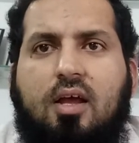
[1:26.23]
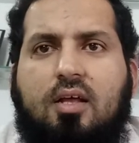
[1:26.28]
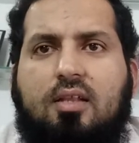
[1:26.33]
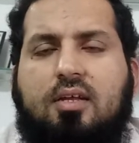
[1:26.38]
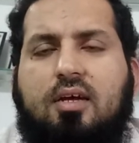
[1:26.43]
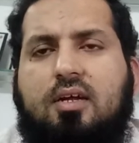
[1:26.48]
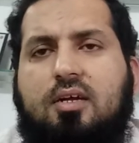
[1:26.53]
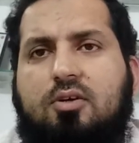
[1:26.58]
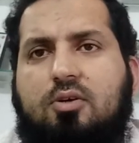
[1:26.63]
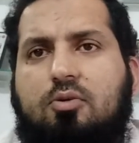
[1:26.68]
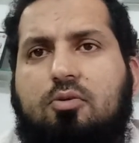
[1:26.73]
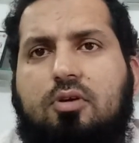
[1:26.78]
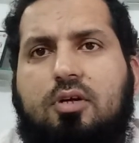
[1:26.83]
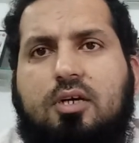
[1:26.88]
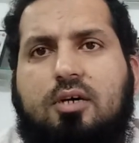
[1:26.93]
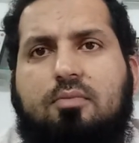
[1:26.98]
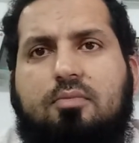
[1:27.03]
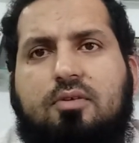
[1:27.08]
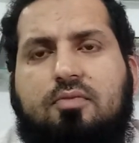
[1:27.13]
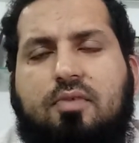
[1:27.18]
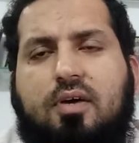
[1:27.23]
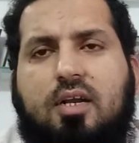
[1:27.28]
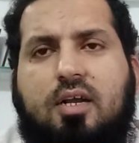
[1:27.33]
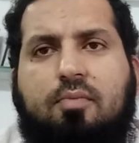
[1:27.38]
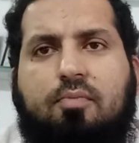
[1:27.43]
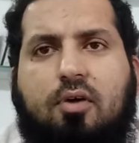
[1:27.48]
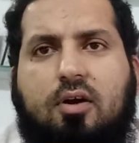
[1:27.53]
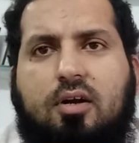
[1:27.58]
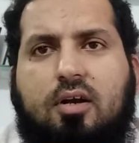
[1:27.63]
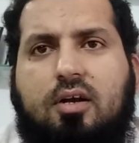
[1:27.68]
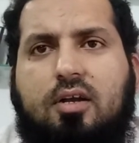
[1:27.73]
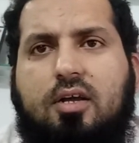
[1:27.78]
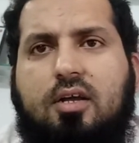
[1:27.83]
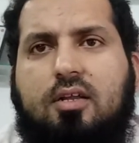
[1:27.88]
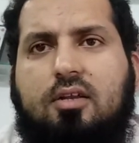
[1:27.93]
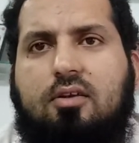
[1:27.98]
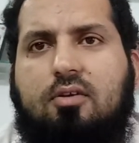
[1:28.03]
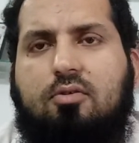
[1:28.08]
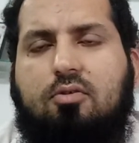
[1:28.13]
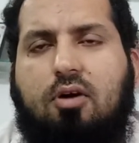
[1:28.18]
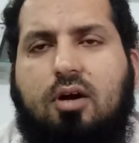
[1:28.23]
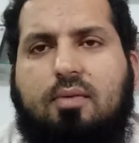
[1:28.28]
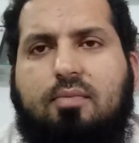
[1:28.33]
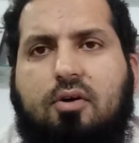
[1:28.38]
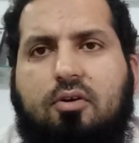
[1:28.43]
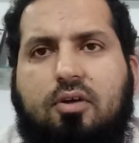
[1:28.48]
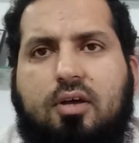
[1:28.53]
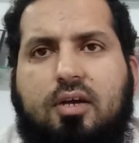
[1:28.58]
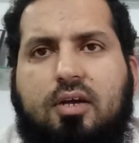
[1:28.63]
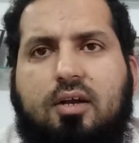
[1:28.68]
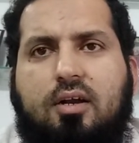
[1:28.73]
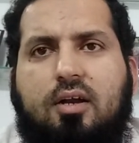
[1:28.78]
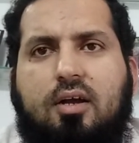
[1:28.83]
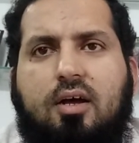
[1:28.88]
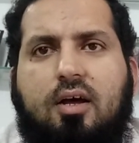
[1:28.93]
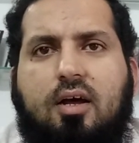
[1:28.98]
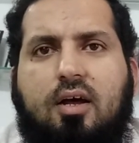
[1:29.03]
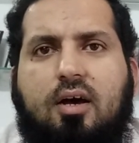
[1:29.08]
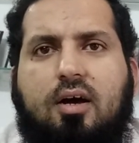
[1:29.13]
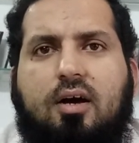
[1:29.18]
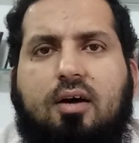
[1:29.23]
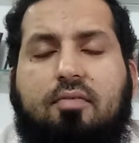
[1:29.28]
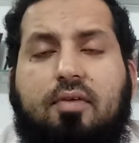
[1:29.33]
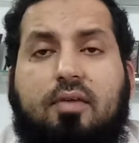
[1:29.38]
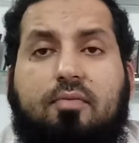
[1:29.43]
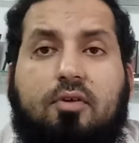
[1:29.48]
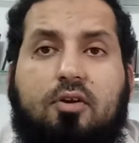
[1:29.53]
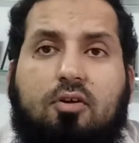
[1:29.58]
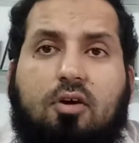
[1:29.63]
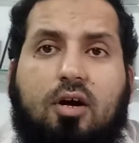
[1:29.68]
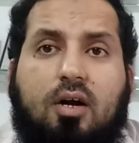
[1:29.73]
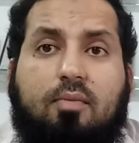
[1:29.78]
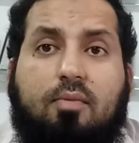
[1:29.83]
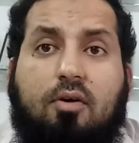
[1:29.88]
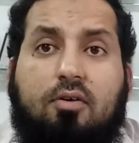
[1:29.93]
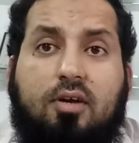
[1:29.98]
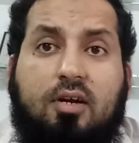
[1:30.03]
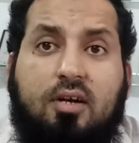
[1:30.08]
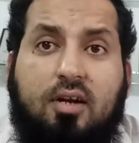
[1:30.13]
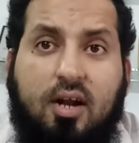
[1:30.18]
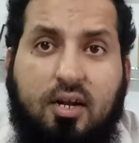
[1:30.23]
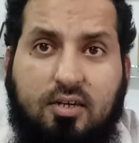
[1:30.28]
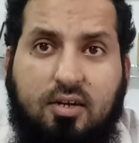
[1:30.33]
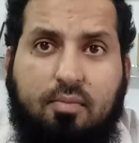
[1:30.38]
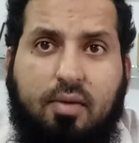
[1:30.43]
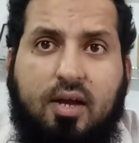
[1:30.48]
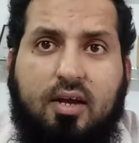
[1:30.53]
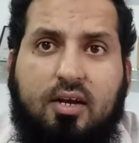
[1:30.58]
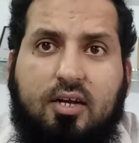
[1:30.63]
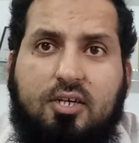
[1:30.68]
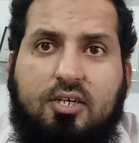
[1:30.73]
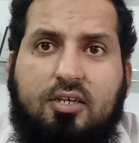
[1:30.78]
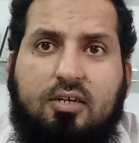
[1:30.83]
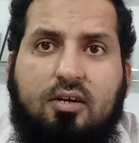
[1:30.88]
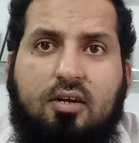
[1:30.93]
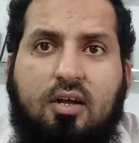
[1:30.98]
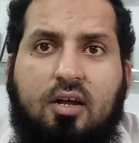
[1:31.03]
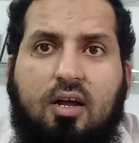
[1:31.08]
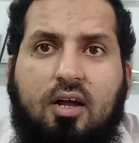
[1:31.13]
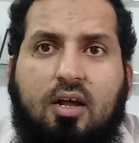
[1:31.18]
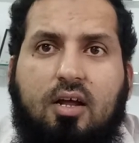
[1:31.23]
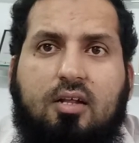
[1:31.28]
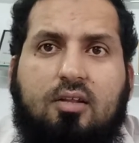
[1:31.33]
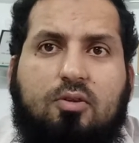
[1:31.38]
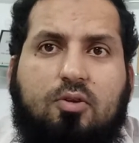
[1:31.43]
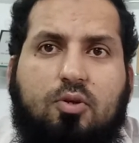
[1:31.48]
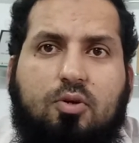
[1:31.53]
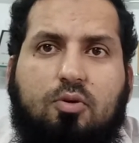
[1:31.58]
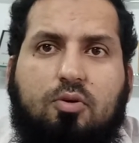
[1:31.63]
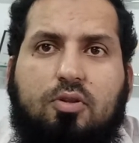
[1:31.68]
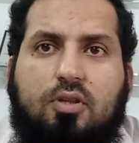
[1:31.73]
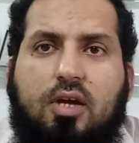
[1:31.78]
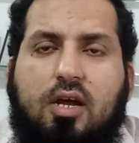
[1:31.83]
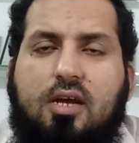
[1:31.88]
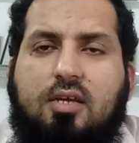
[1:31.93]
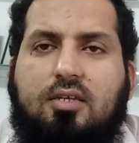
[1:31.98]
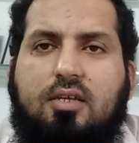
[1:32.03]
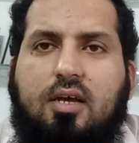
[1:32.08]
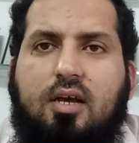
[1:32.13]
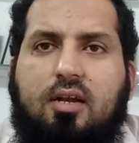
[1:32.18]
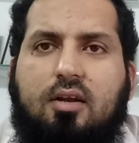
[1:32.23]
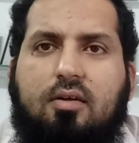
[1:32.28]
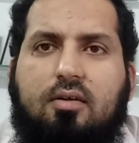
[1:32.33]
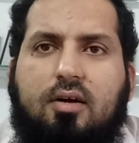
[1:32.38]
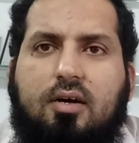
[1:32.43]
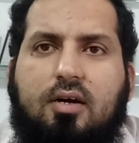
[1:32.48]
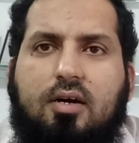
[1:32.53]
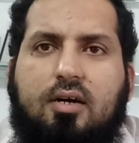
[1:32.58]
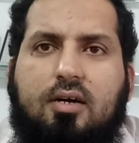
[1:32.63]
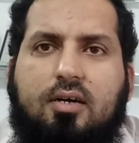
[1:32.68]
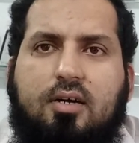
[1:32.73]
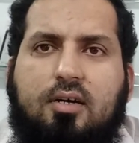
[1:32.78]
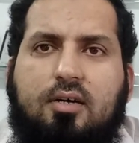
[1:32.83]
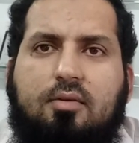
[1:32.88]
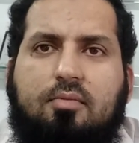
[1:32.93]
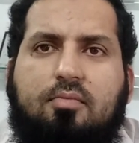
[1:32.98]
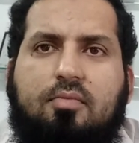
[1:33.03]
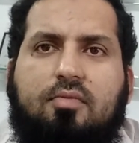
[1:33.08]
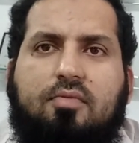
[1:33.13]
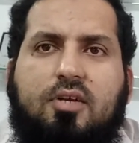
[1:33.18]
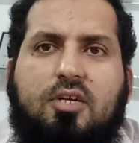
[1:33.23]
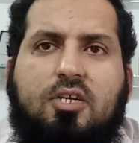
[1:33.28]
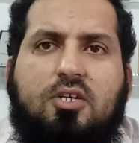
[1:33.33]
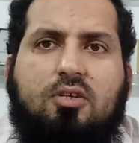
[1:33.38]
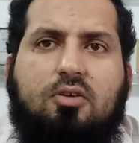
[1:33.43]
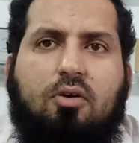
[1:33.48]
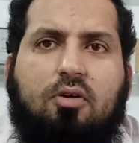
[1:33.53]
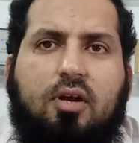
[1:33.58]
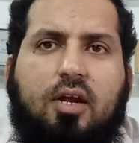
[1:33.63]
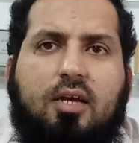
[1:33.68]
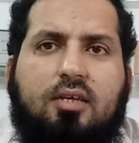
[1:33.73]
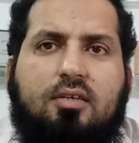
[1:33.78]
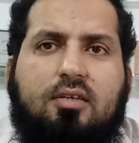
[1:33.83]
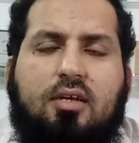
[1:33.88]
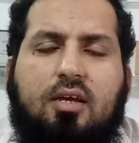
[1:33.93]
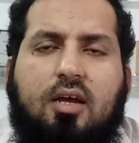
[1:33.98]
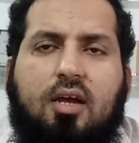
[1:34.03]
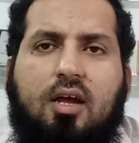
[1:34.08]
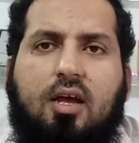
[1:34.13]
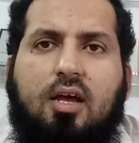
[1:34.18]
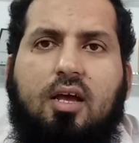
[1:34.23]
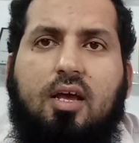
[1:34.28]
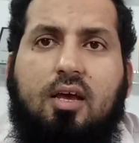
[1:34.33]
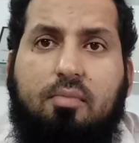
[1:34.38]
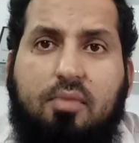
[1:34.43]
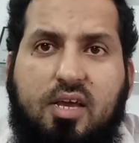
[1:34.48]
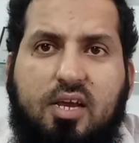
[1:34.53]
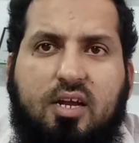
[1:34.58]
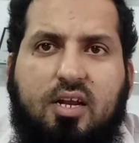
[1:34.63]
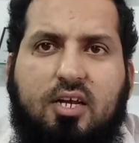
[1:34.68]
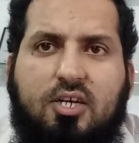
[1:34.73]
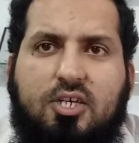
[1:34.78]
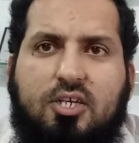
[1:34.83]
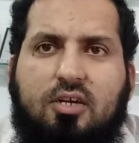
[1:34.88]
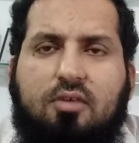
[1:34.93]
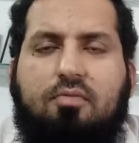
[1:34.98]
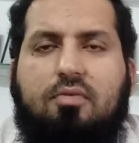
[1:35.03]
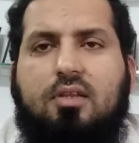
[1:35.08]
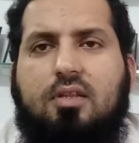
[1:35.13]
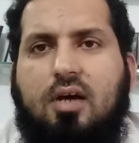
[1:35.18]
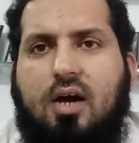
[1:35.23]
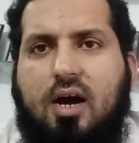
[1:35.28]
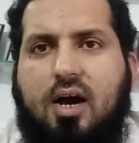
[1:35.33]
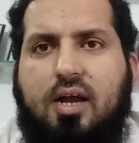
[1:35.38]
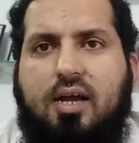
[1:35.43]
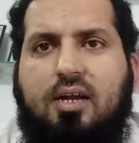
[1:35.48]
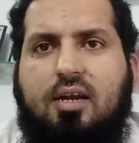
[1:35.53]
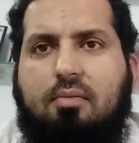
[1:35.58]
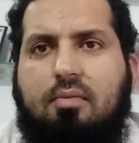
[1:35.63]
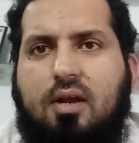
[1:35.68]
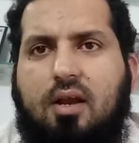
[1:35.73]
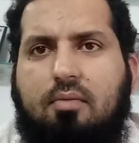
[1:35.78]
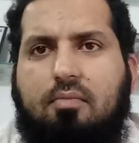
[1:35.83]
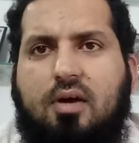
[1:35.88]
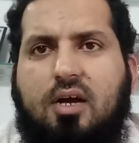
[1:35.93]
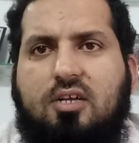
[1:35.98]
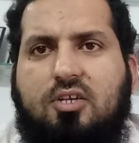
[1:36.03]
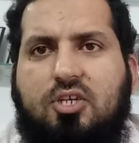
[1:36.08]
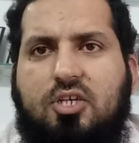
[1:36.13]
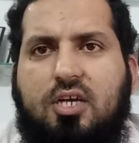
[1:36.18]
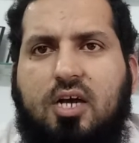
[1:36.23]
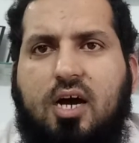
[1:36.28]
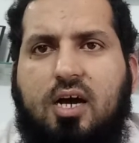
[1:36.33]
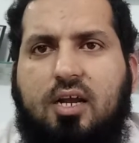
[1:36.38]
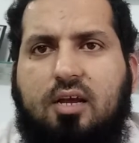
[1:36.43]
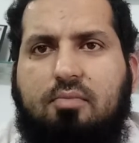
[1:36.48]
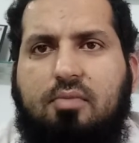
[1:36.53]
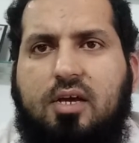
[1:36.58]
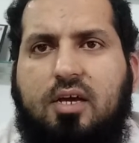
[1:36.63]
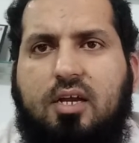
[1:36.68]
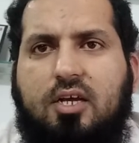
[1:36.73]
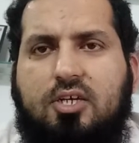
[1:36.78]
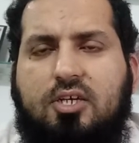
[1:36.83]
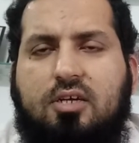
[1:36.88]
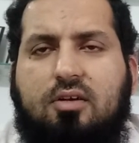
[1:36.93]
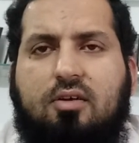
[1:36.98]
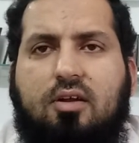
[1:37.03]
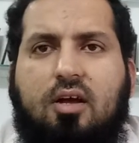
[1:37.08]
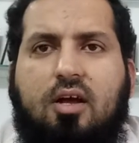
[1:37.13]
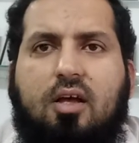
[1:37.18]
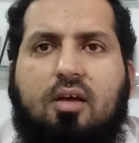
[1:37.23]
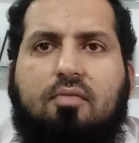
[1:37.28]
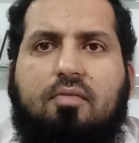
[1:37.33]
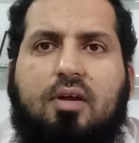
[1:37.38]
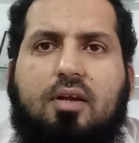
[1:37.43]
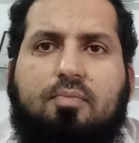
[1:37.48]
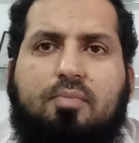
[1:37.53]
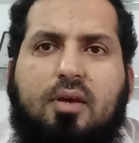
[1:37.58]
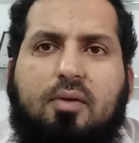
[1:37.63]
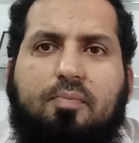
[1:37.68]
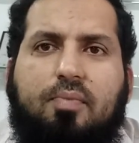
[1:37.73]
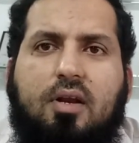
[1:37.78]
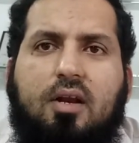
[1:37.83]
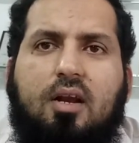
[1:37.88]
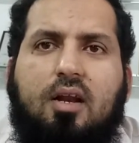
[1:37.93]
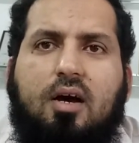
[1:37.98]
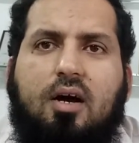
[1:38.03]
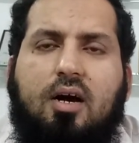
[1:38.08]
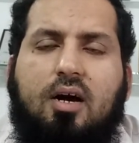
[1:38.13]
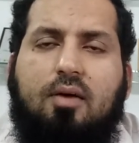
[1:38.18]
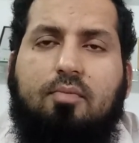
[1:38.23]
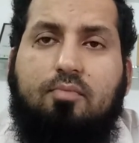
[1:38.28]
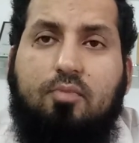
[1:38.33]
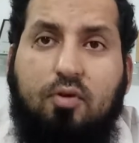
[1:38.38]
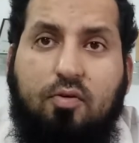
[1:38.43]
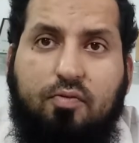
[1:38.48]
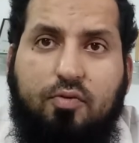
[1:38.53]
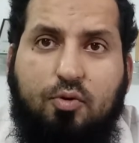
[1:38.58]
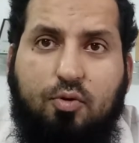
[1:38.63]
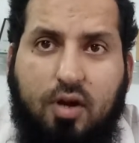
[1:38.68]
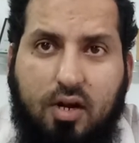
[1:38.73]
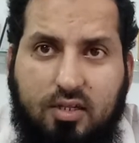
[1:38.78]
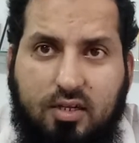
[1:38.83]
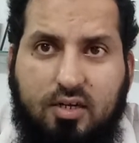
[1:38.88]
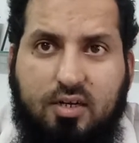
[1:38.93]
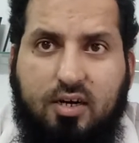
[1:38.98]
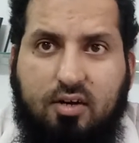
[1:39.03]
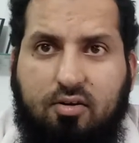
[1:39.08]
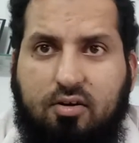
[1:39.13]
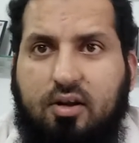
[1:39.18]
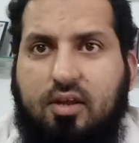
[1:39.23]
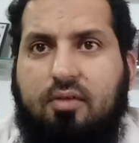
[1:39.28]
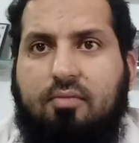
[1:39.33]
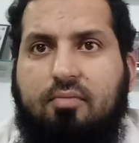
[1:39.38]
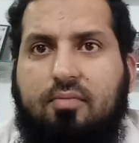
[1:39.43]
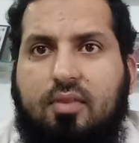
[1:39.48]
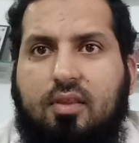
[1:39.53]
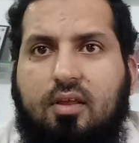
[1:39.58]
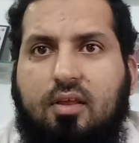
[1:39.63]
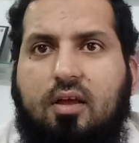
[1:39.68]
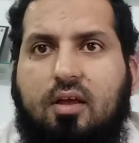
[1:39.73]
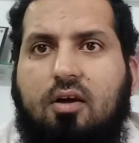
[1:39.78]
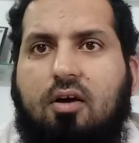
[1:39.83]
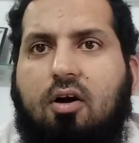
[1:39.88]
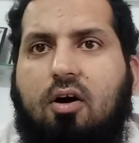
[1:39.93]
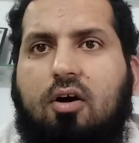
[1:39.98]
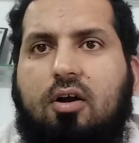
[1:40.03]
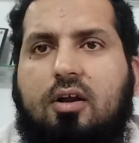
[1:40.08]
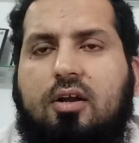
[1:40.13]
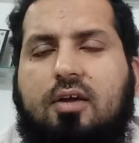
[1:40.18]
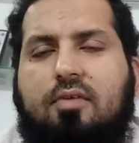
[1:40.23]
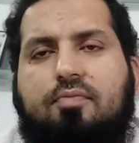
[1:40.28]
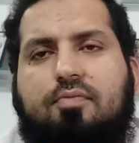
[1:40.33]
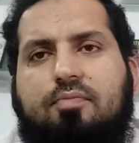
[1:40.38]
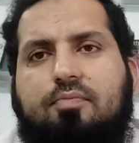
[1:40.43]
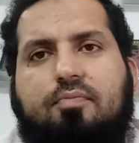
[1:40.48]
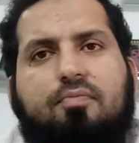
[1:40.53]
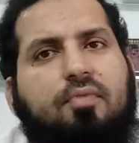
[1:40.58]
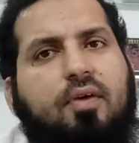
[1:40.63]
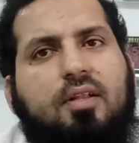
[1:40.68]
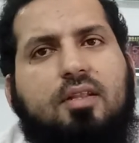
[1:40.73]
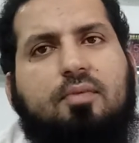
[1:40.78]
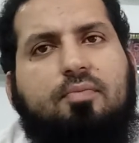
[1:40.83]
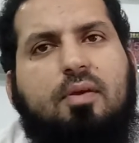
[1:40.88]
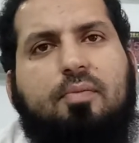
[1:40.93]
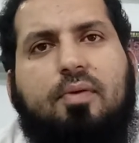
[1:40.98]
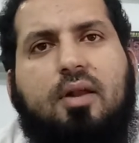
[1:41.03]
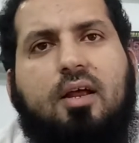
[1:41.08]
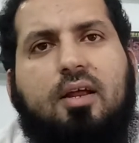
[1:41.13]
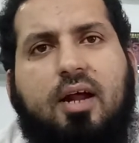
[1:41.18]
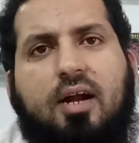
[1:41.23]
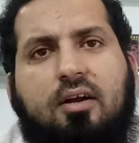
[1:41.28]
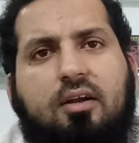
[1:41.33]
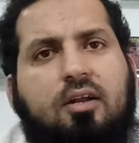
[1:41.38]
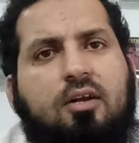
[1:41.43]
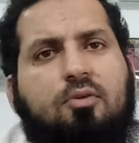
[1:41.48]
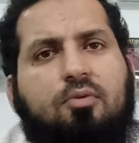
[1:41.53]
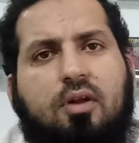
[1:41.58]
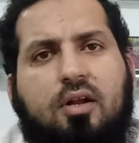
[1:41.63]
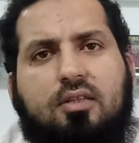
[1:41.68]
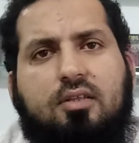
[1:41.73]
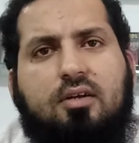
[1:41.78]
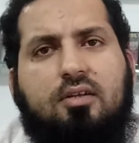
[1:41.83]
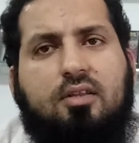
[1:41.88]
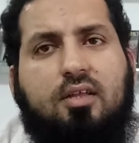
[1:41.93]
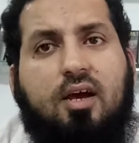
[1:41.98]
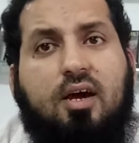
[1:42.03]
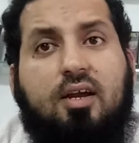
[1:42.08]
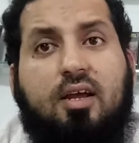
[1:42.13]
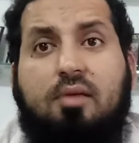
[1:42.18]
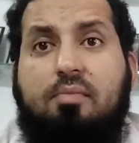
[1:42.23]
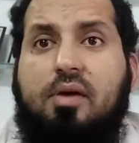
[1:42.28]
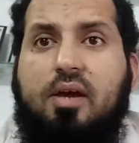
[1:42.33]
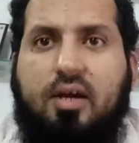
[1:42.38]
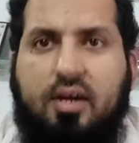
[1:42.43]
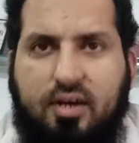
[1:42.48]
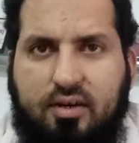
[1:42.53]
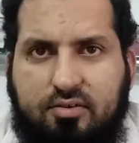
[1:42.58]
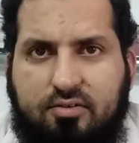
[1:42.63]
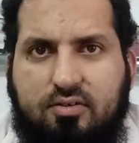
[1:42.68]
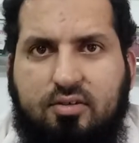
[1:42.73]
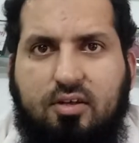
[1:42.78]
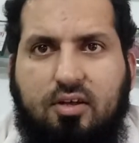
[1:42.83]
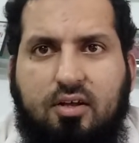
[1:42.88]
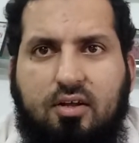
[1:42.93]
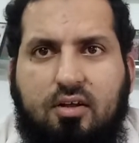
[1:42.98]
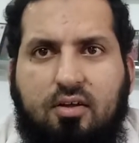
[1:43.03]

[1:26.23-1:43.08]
There are two terms very importantly to talk about here when we talk about international migration. So there is a term which is known as immigration, with I-M-M-I-G-R, immigration, when people move to another country, or when the people are entering to another, they are immigrants.